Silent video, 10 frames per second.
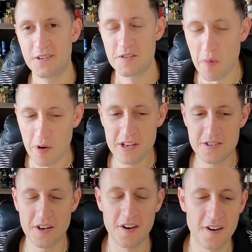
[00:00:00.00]
Smoking
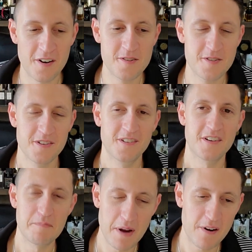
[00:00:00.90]
cigars,
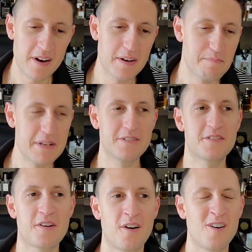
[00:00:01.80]
comparing
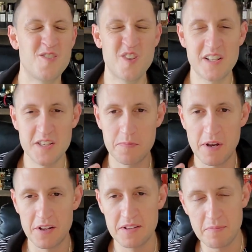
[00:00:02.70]
business cards. You can
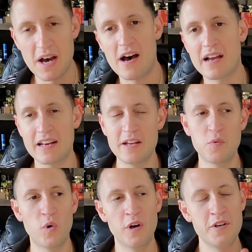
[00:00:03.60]
smell the mahogany
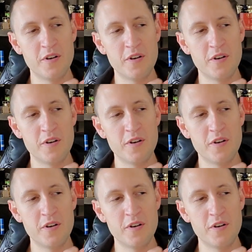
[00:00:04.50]
wood.